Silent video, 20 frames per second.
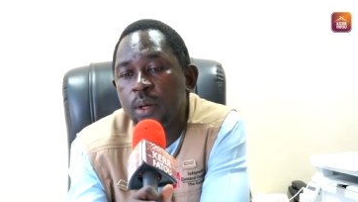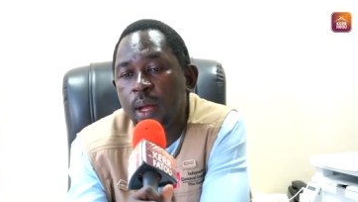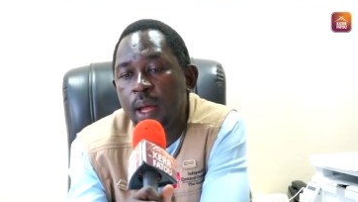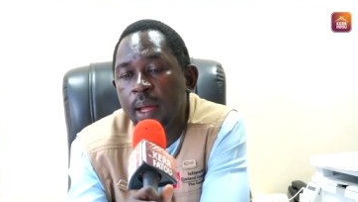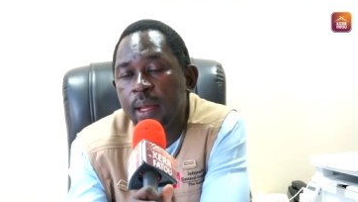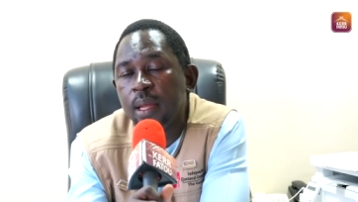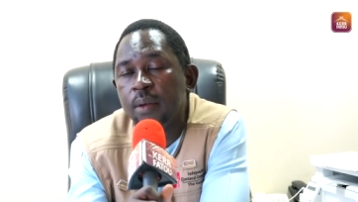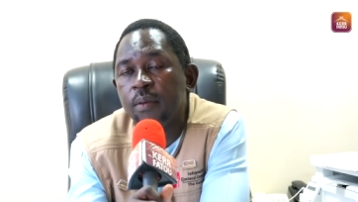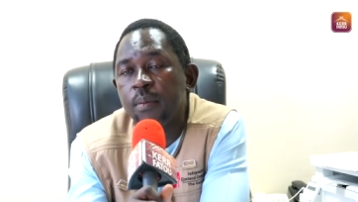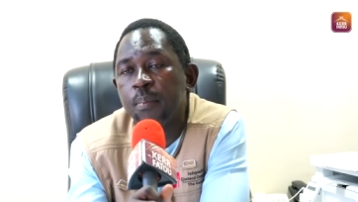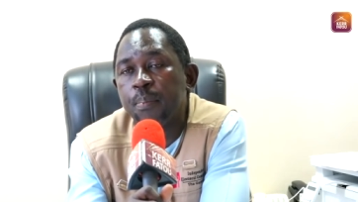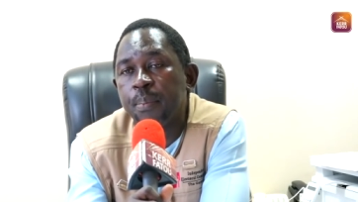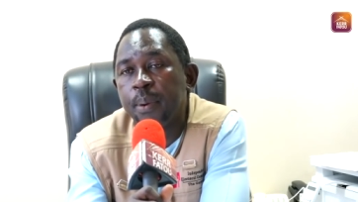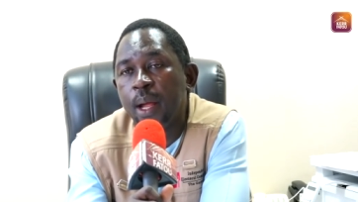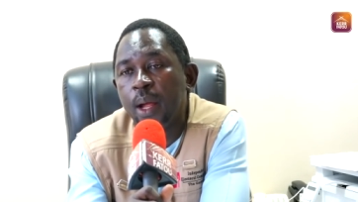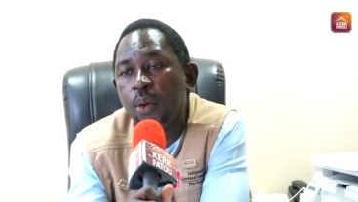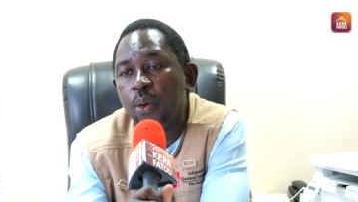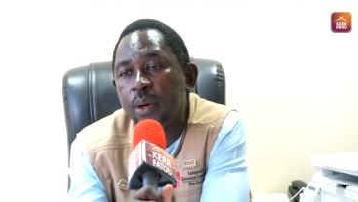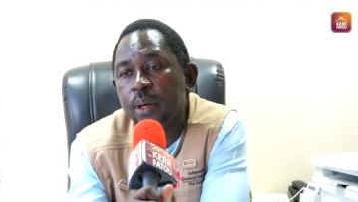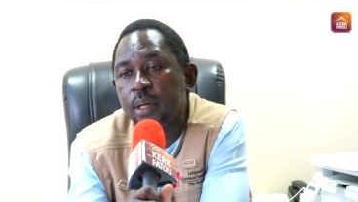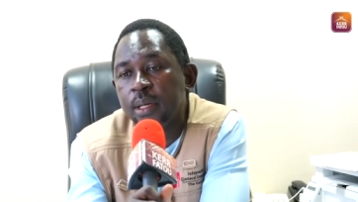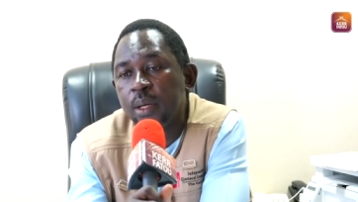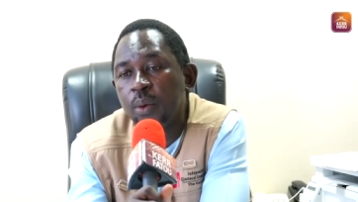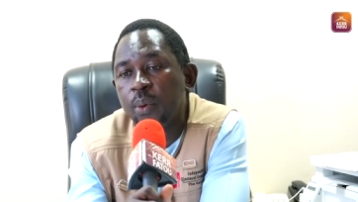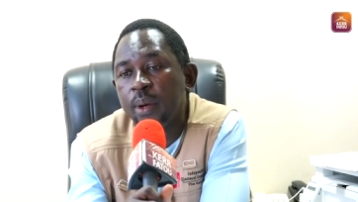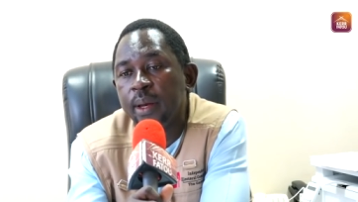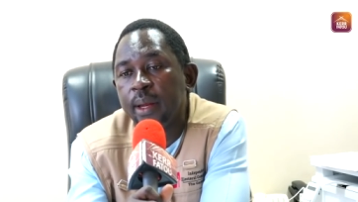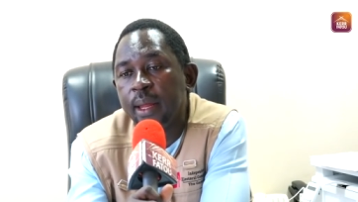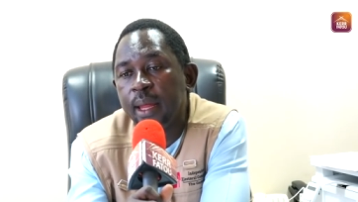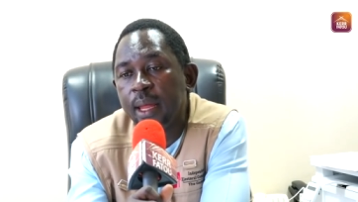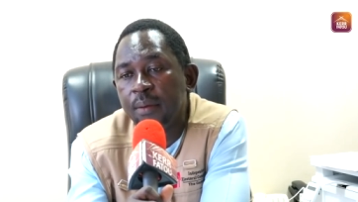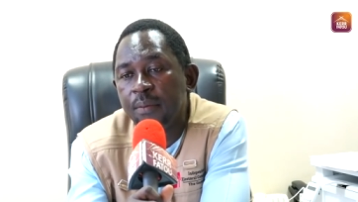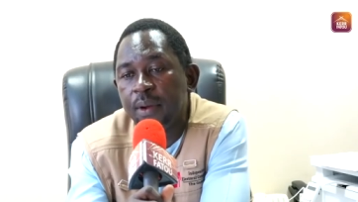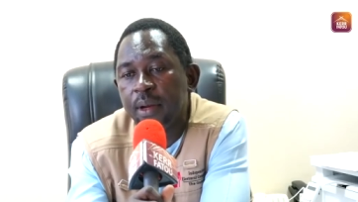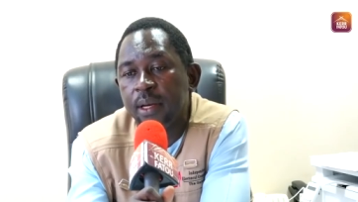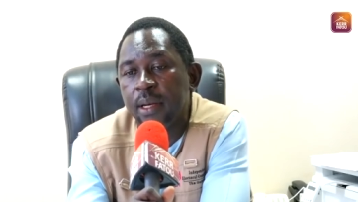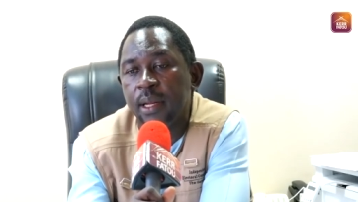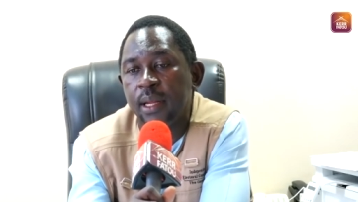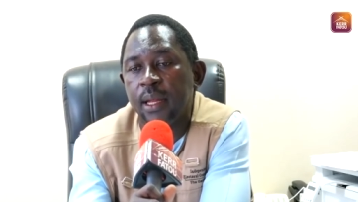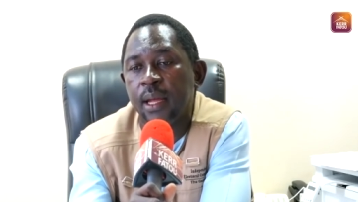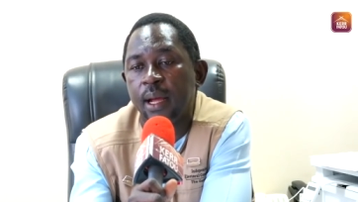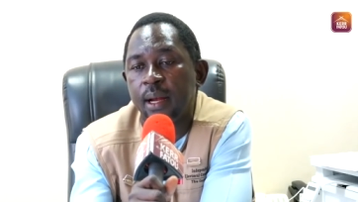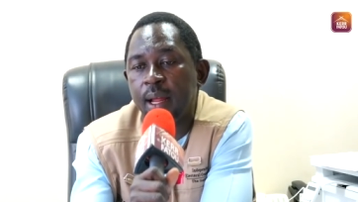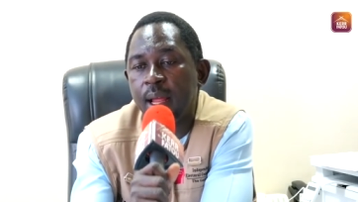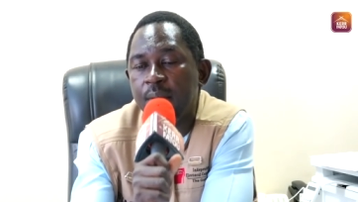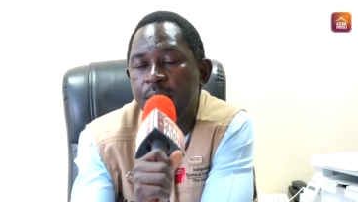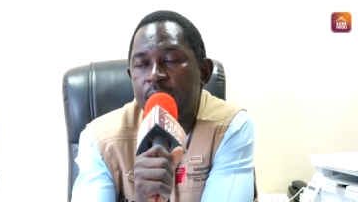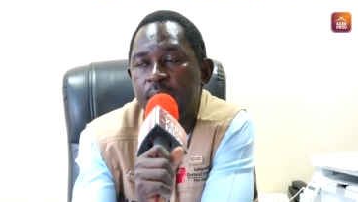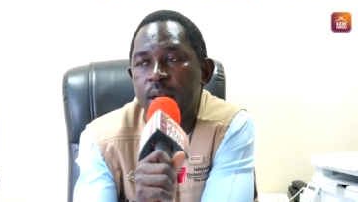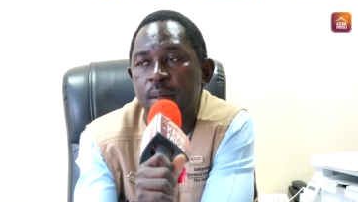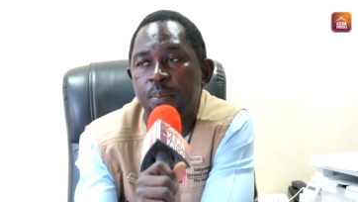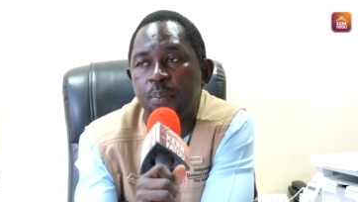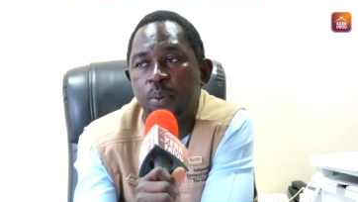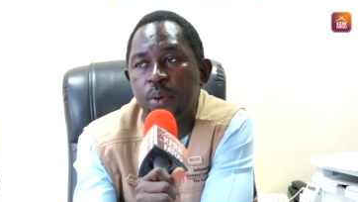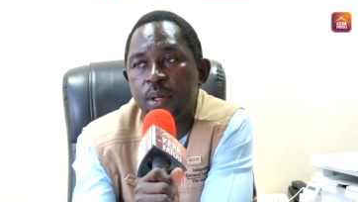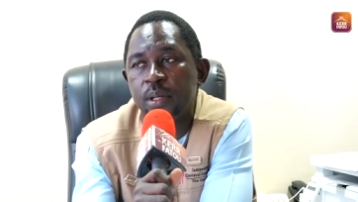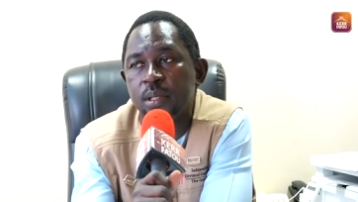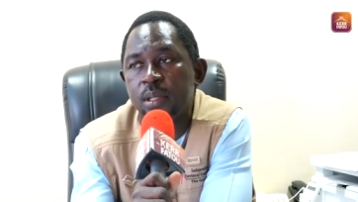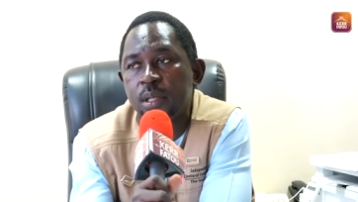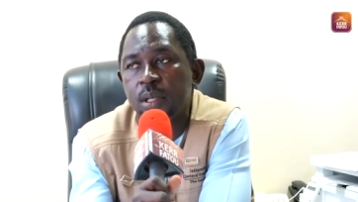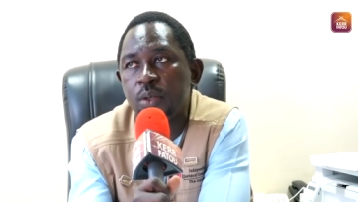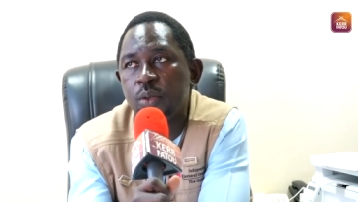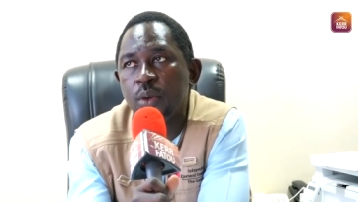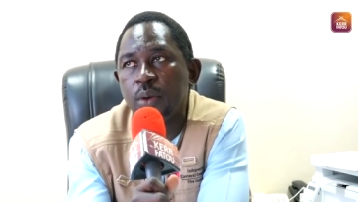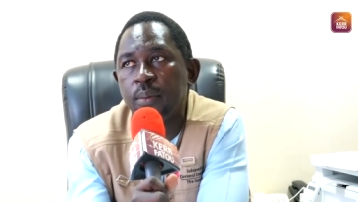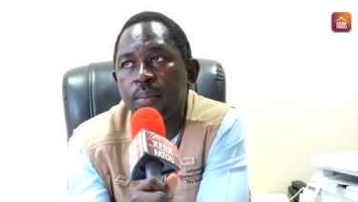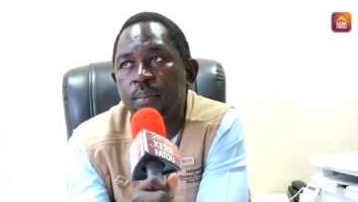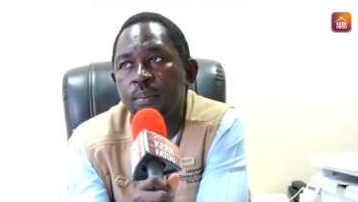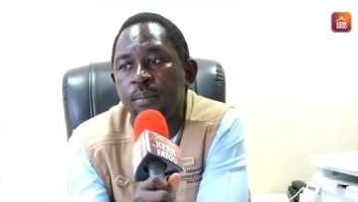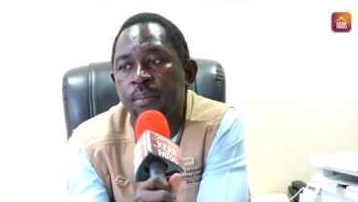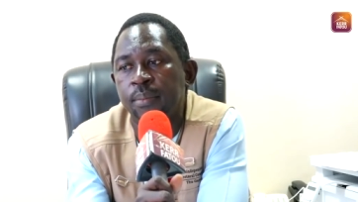are given priority whenever they arrive at the polling station.